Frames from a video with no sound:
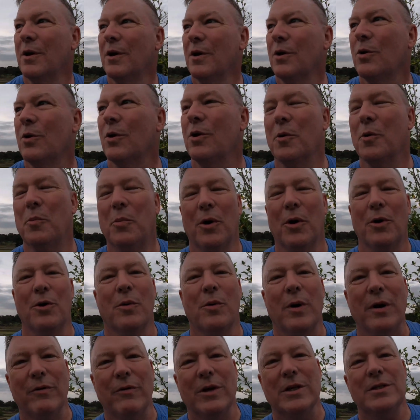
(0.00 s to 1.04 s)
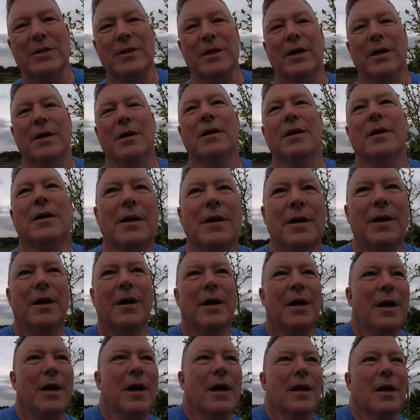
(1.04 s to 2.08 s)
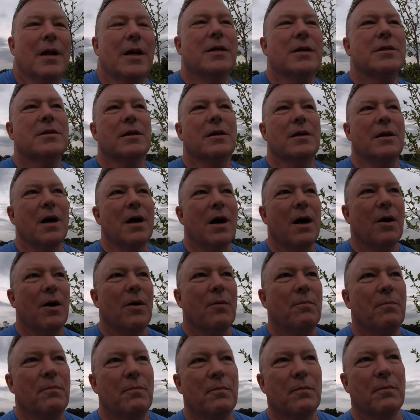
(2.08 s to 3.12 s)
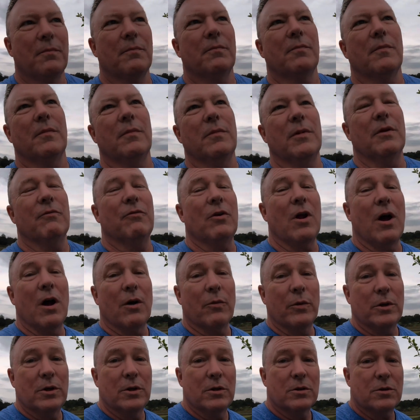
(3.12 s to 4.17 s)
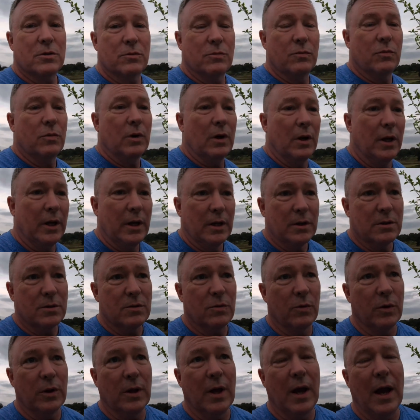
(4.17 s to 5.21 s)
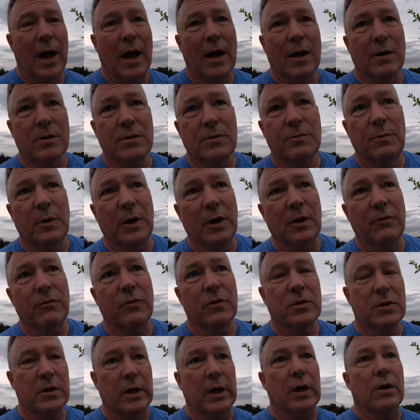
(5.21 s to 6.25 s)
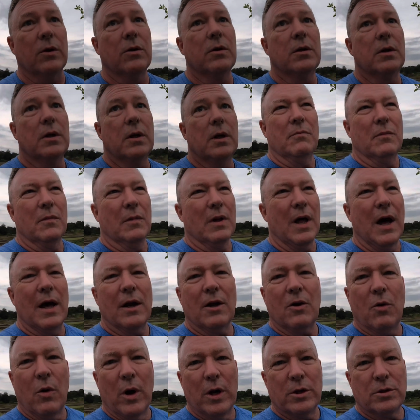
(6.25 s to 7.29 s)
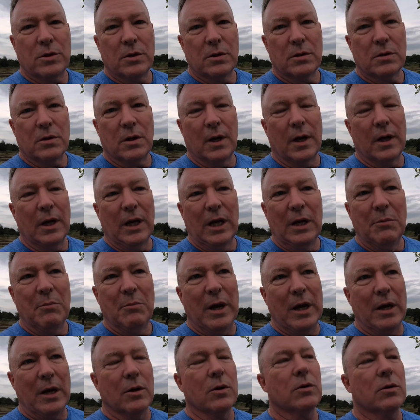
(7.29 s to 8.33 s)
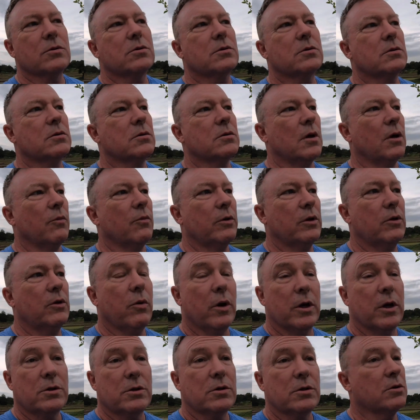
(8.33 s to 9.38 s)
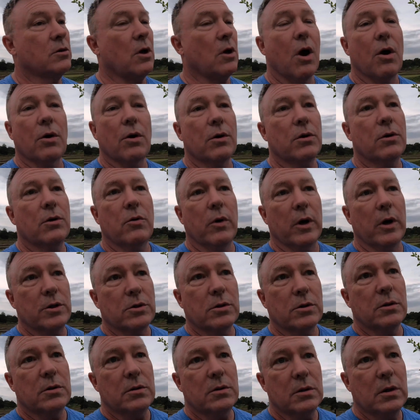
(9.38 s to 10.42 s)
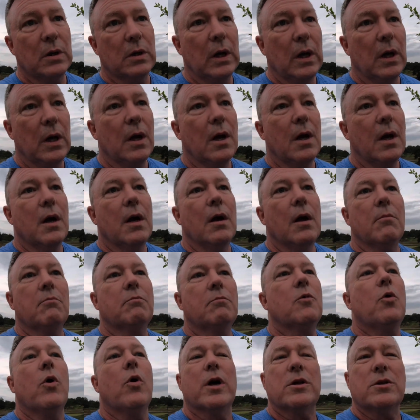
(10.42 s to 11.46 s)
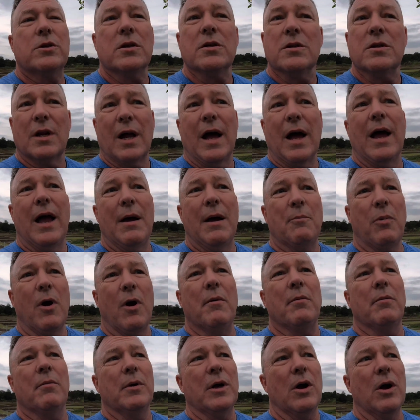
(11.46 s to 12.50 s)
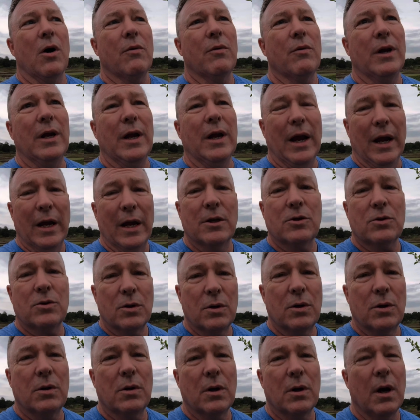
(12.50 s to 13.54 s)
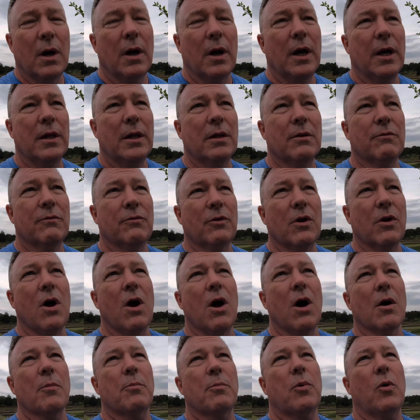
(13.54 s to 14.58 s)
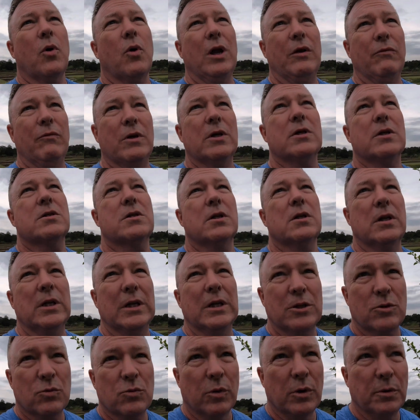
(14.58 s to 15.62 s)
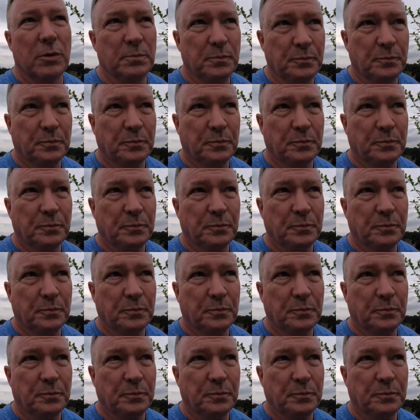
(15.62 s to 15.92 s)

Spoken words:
Coyupo Nueva Ecija. Listen, the vlog we just released with the house being for sale. A lot of questions, a lot of emails with questions, all good questions. Questions that I had probably already answered in the vlog previous to this one.